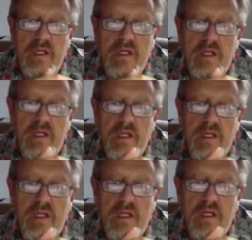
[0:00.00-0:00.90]

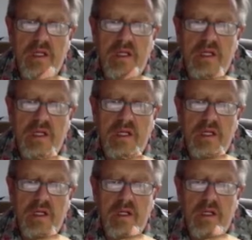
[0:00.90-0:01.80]

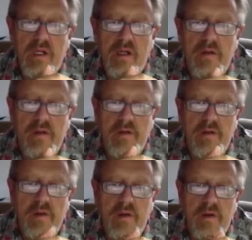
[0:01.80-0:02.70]

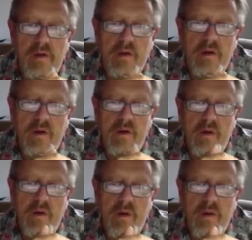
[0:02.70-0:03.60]

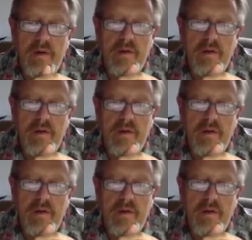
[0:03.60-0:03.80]
(not speaking)